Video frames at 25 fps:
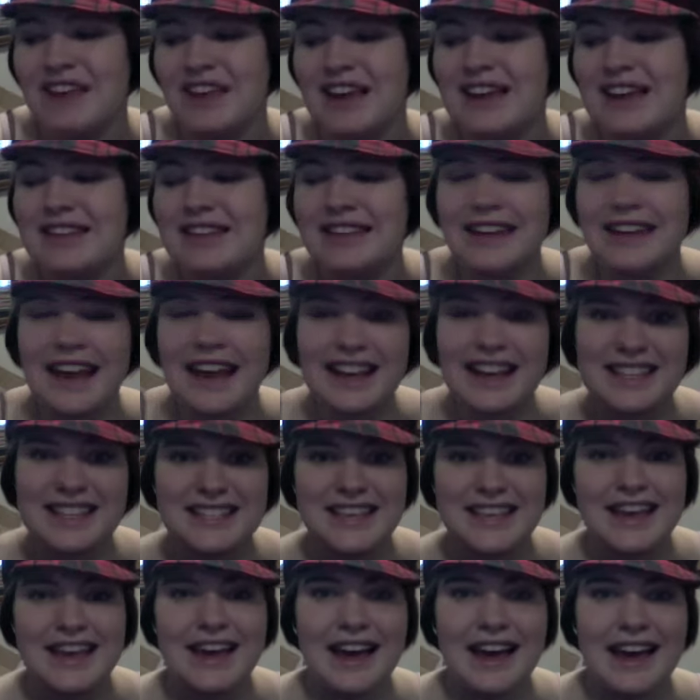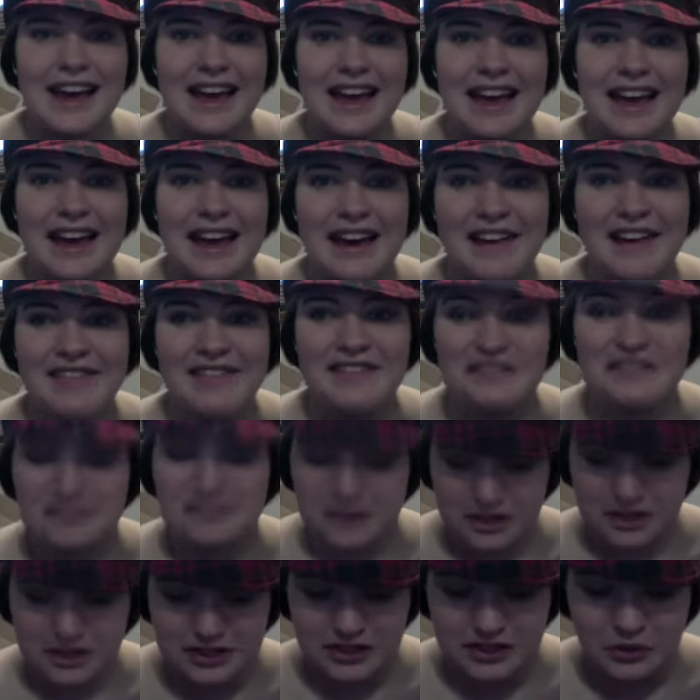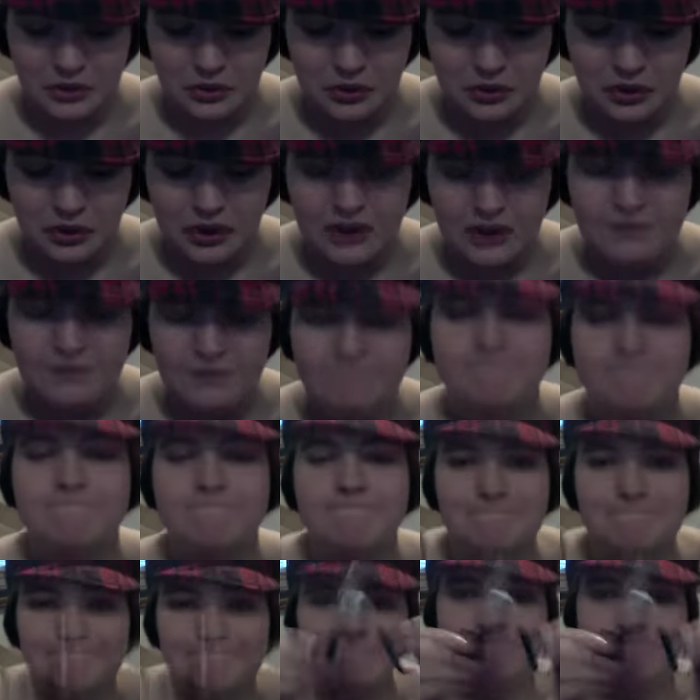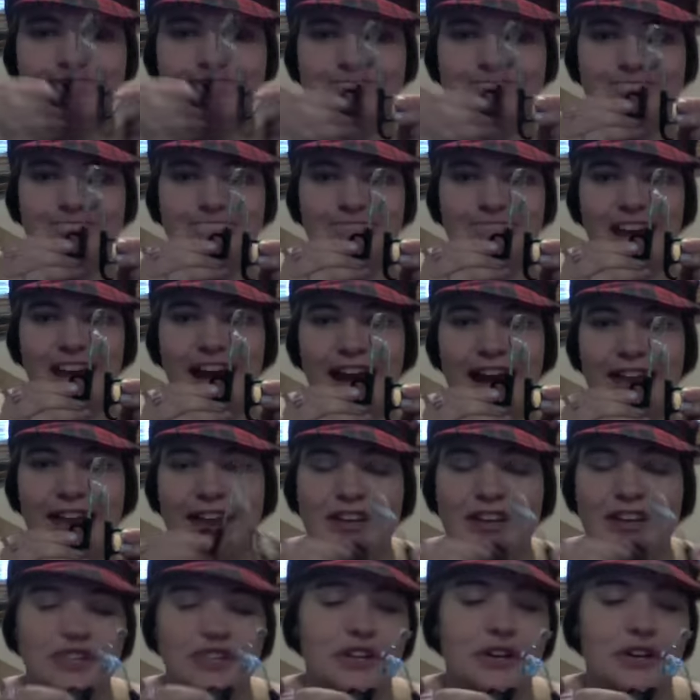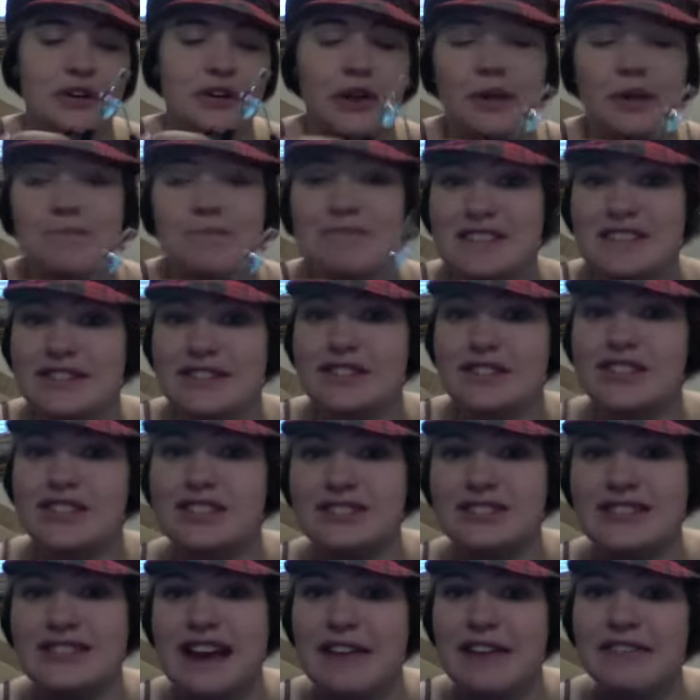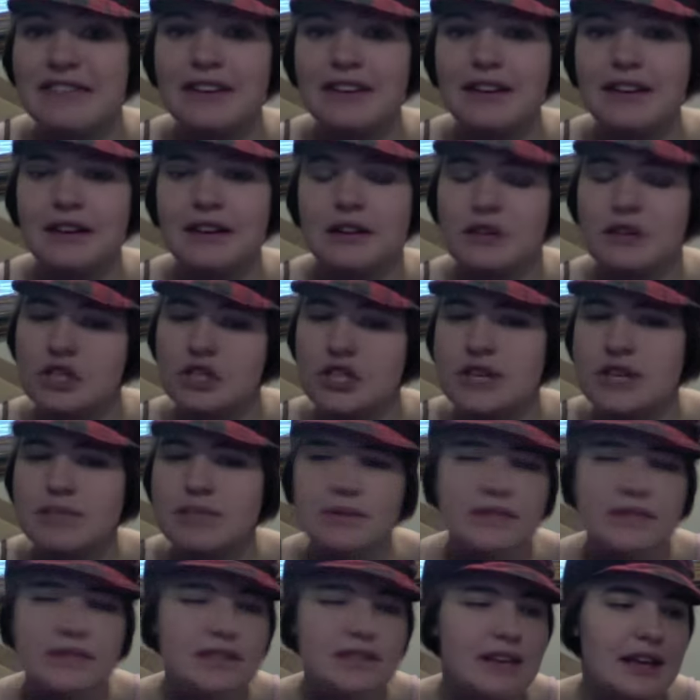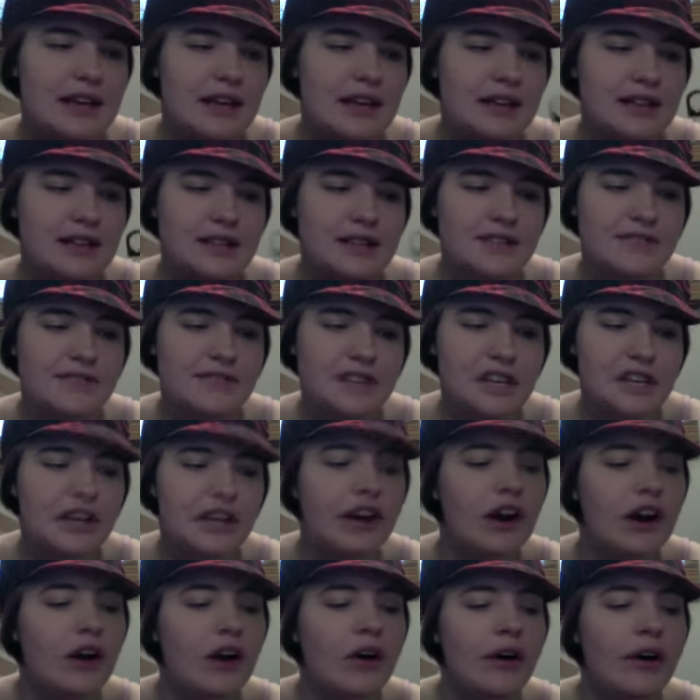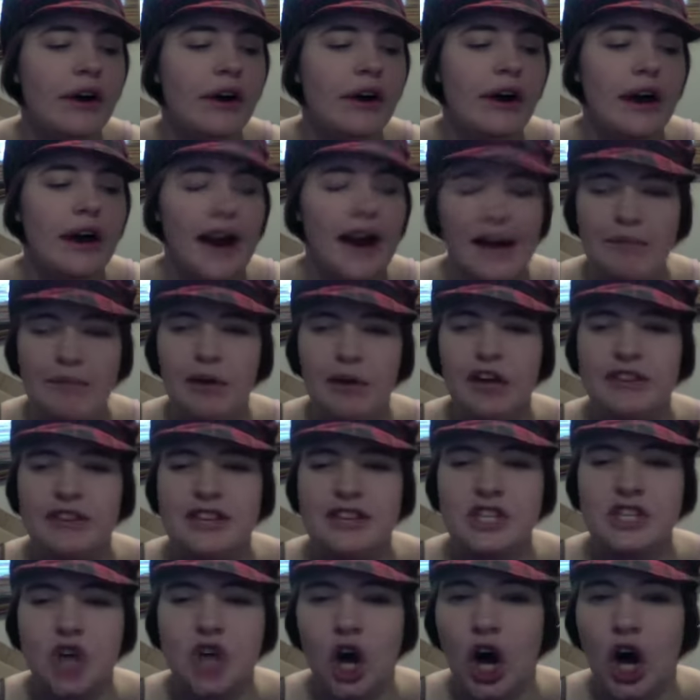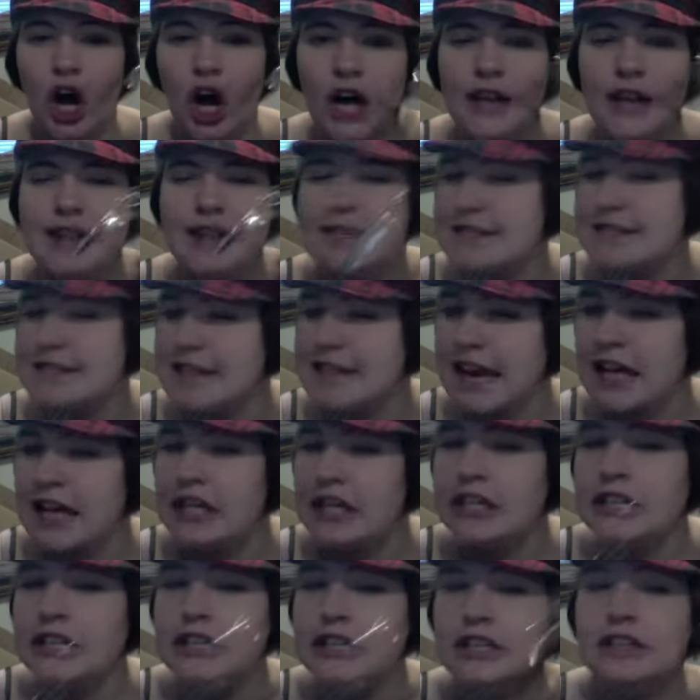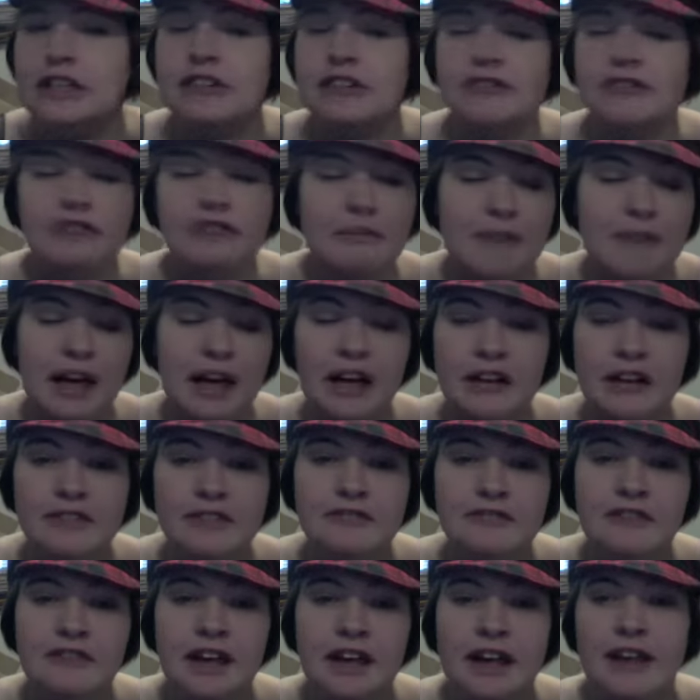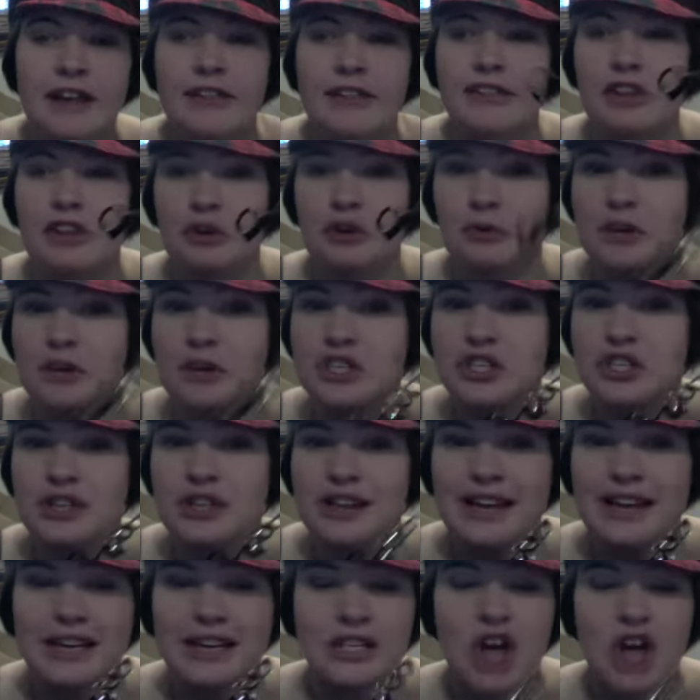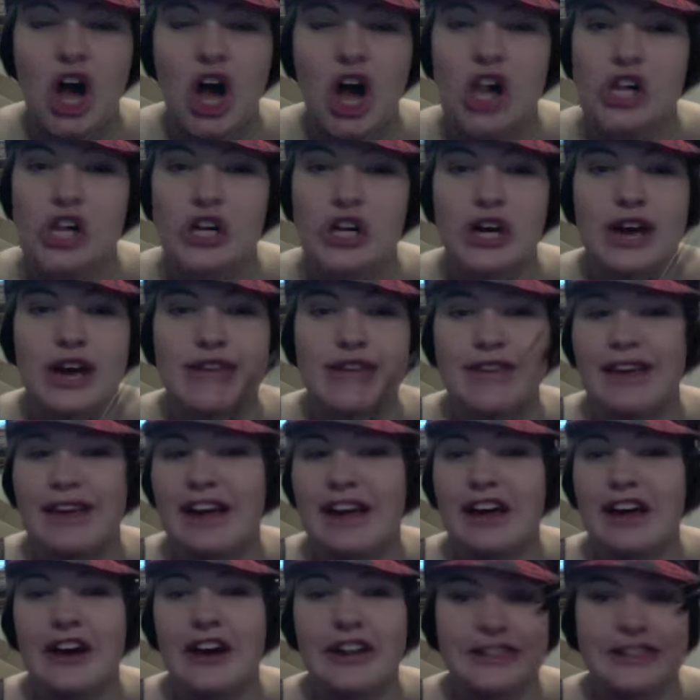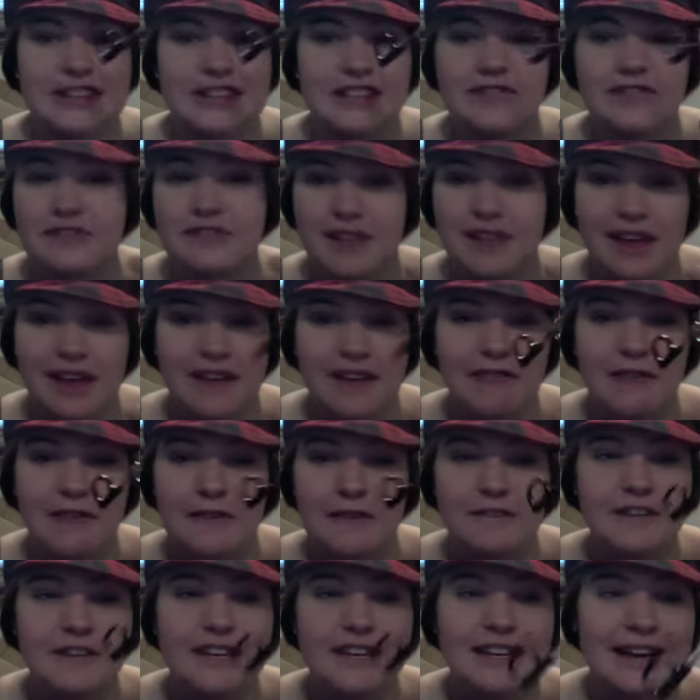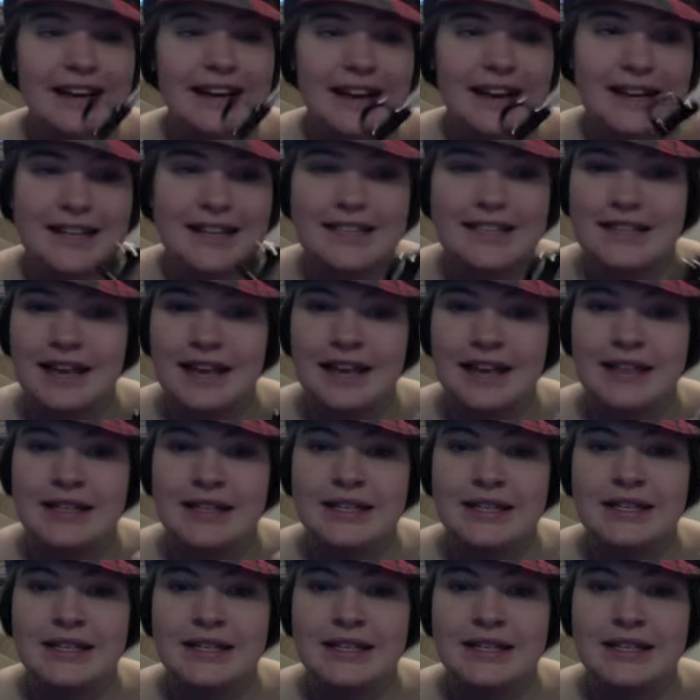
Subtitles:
The next thing I have for a tool, eyelash curler. This is definitely the cheapest thing in this video. I bought this on sale from e.l.f. They're originally $1. I think I got this for like 59 cents.